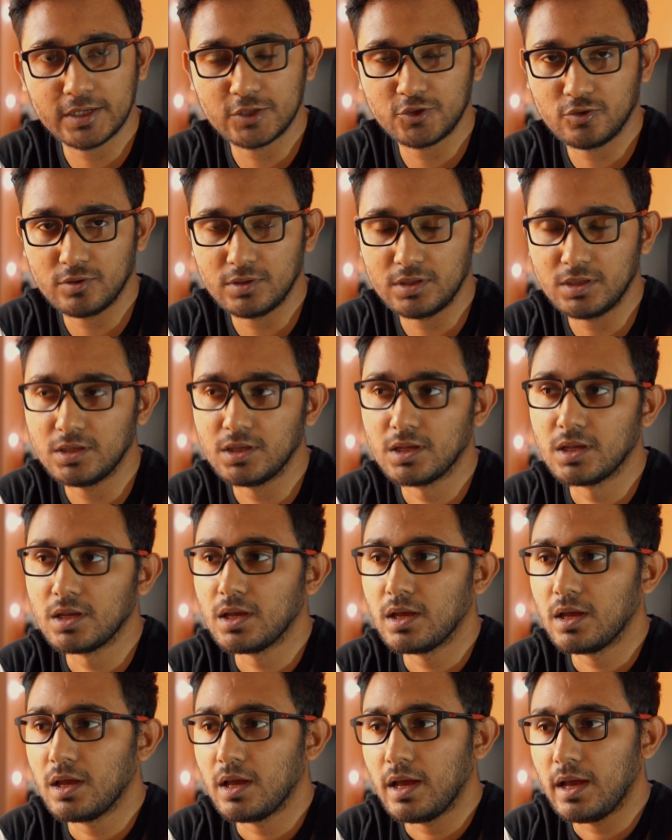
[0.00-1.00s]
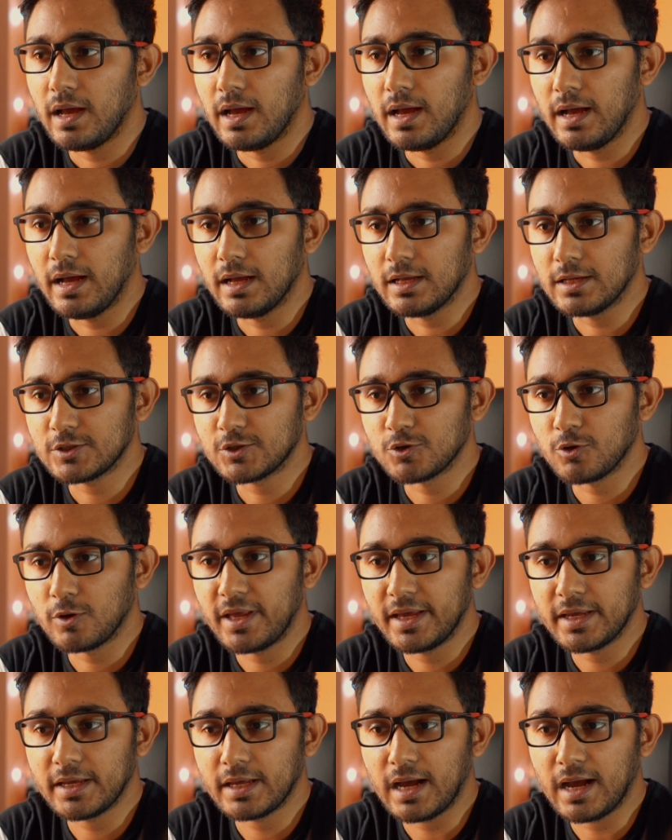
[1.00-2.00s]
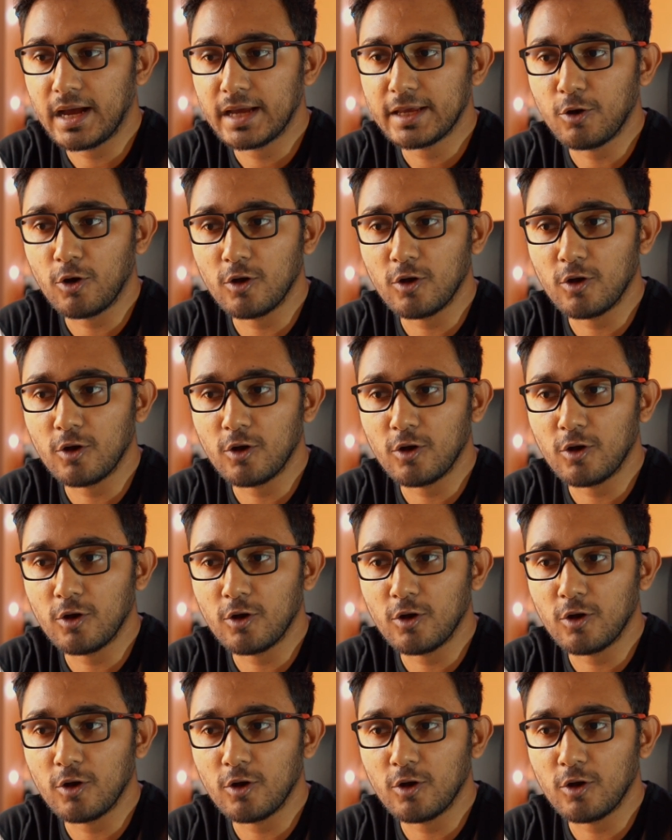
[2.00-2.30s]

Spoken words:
actually. So like I